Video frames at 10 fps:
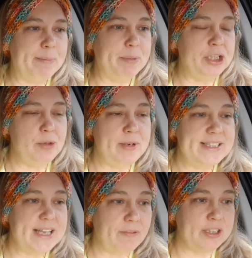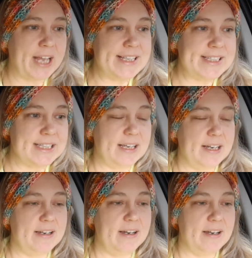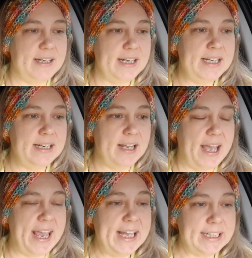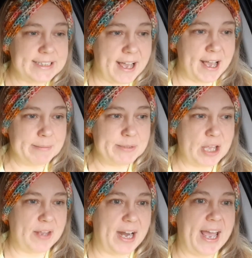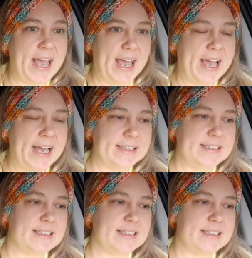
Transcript: been doing several days ahead of time so that I had